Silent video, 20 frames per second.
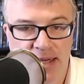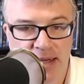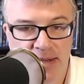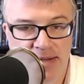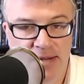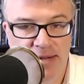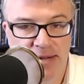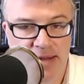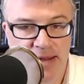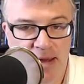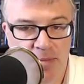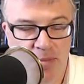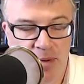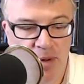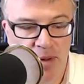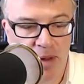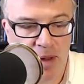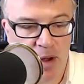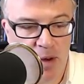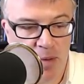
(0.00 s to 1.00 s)
to the
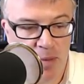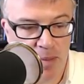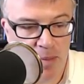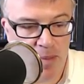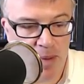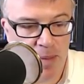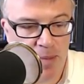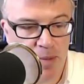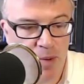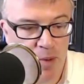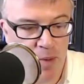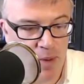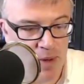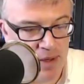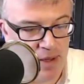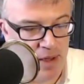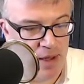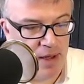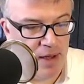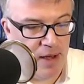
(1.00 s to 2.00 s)
temple. When people would
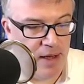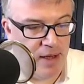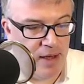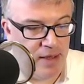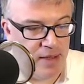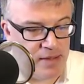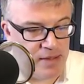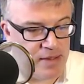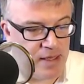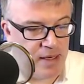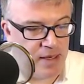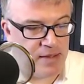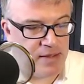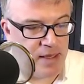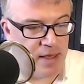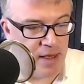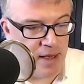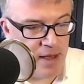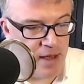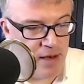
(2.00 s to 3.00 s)
set aside
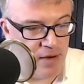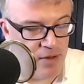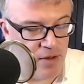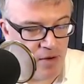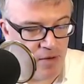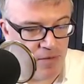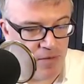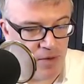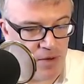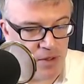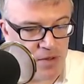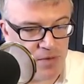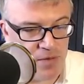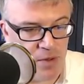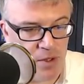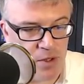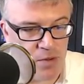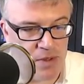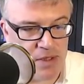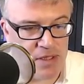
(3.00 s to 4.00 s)
their first fruits, would
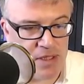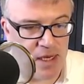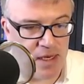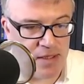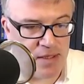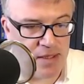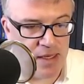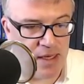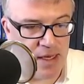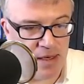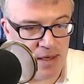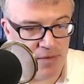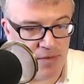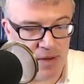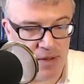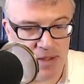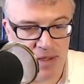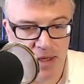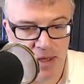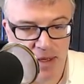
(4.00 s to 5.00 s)
set aside different
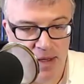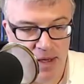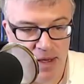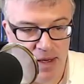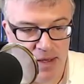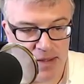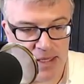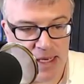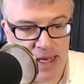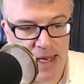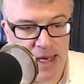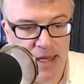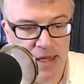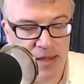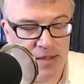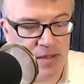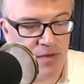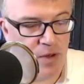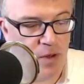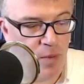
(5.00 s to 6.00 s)
tithes, if you
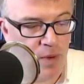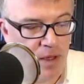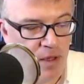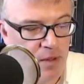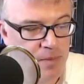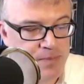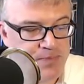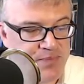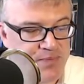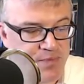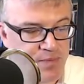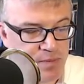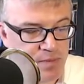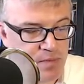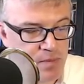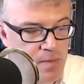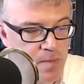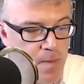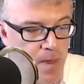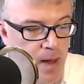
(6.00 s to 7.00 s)
will.
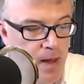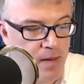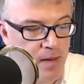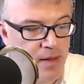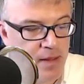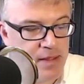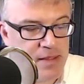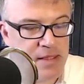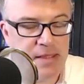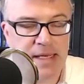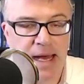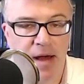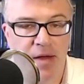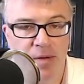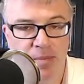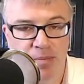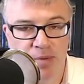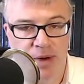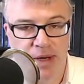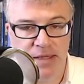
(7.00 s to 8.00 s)
This is how the
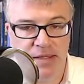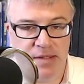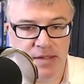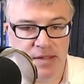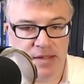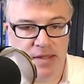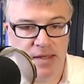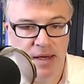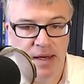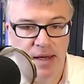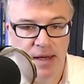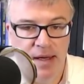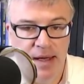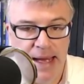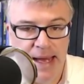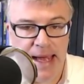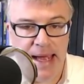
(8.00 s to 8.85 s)
priests ate.